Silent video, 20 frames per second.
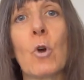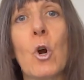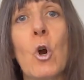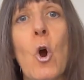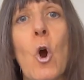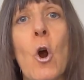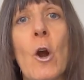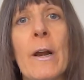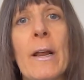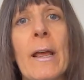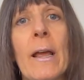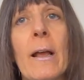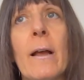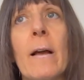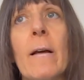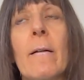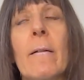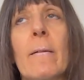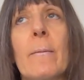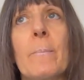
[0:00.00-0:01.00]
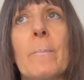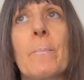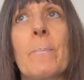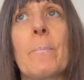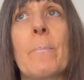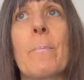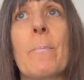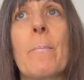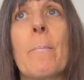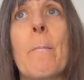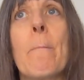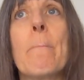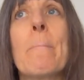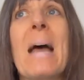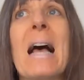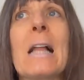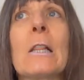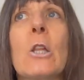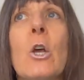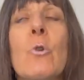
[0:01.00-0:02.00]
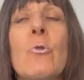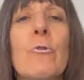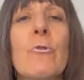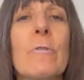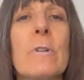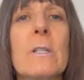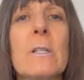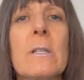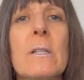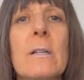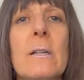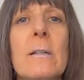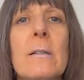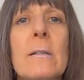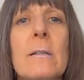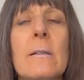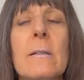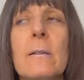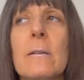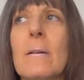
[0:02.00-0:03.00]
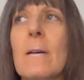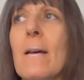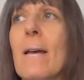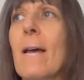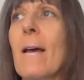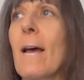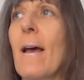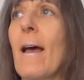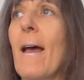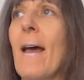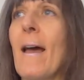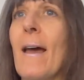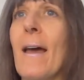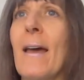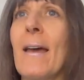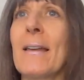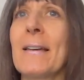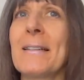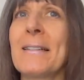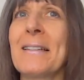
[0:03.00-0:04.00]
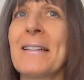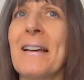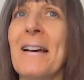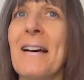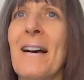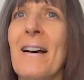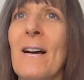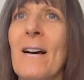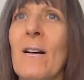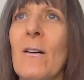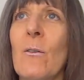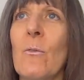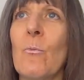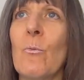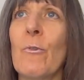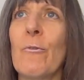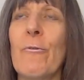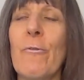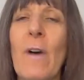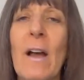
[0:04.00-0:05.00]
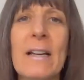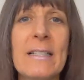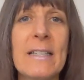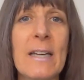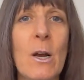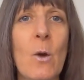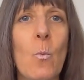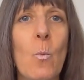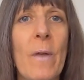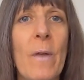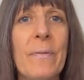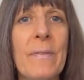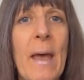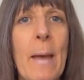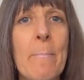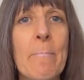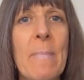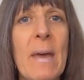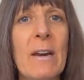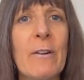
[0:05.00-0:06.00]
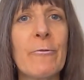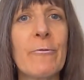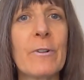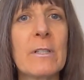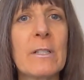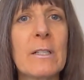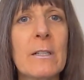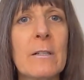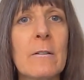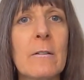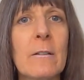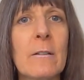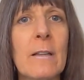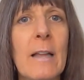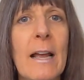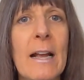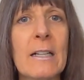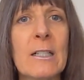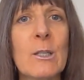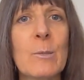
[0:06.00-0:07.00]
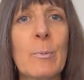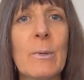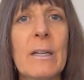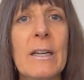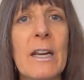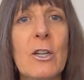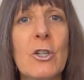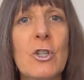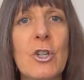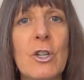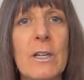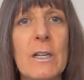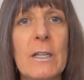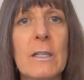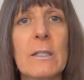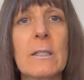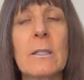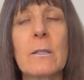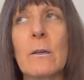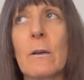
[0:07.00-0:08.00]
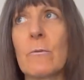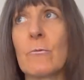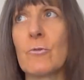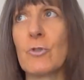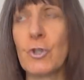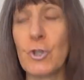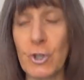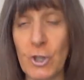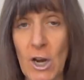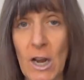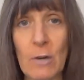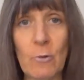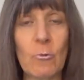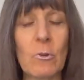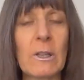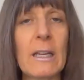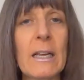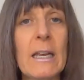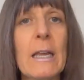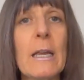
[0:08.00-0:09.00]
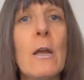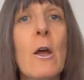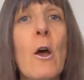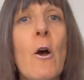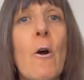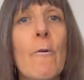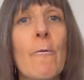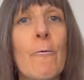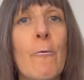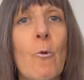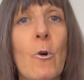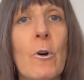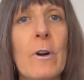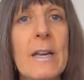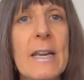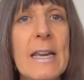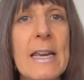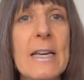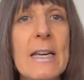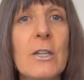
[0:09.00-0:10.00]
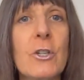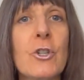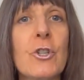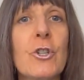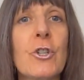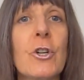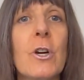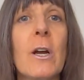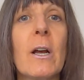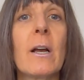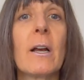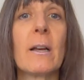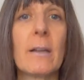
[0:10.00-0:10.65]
regarding malodorousness, and we'll find out what that metaphysical explanation is generally for each